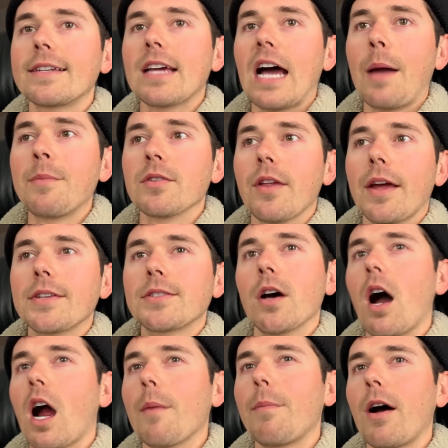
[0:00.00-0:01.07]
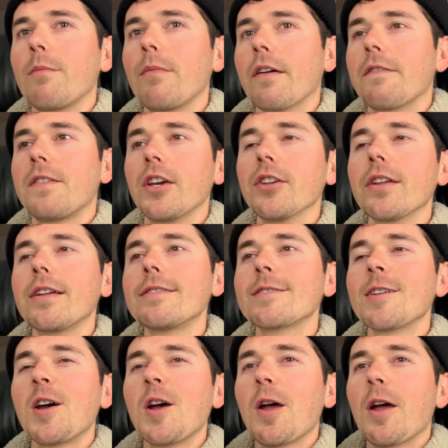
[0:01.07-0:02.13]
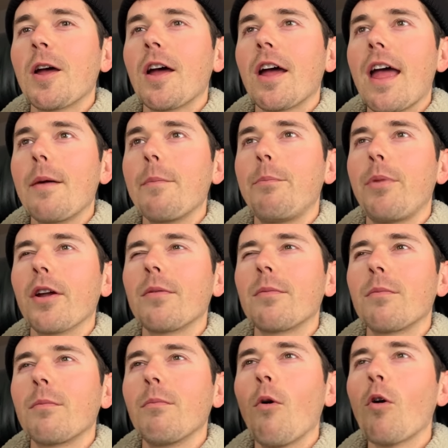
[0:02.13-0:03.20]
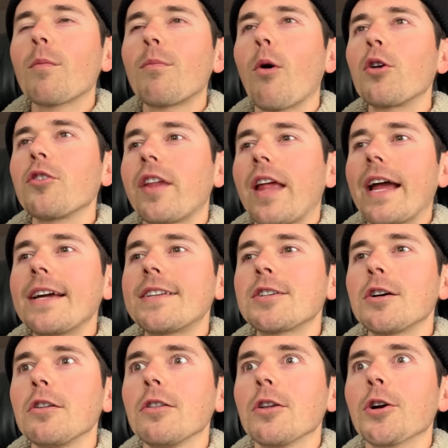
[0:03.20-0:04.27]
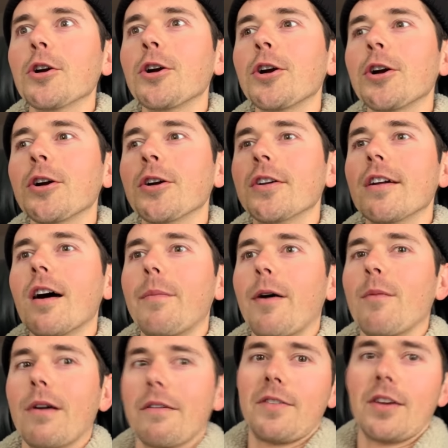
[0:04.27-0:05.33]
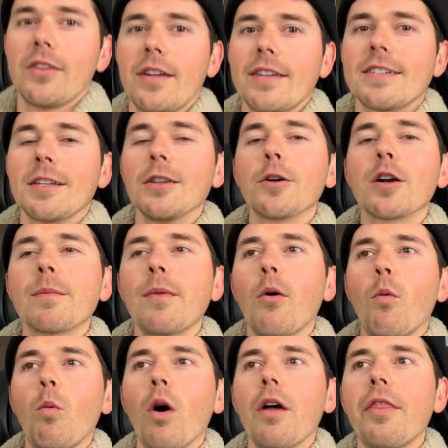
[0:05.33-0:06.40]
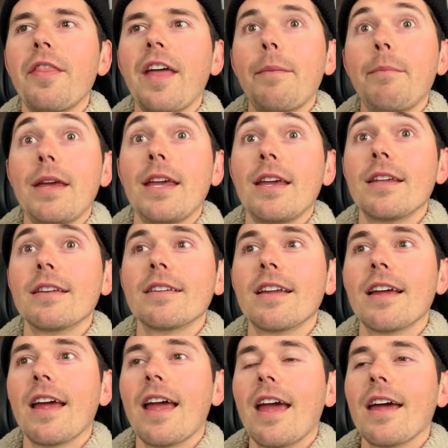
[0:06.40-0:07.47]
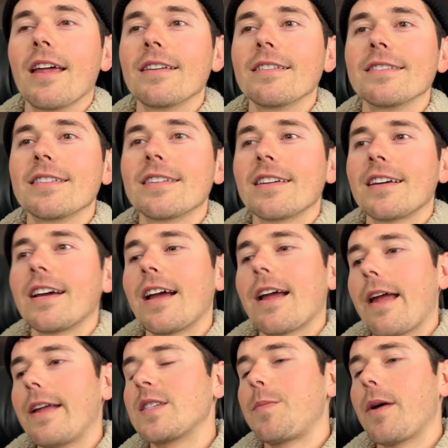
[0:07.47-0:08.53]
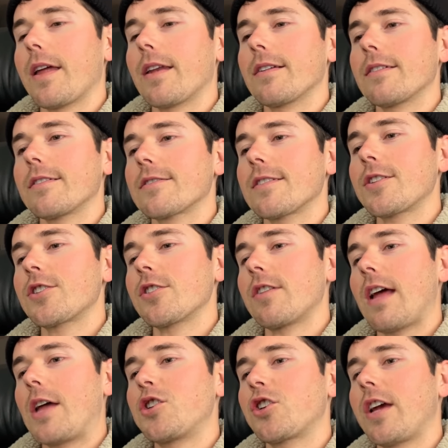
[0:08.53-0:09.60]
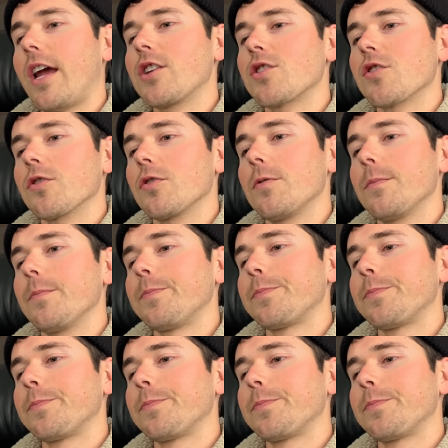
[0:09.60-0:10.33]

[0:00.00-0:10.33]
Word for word: time to like talk about my feelings but more importantly i get to learn about my feelings and learn about what they mean and it's been such an educational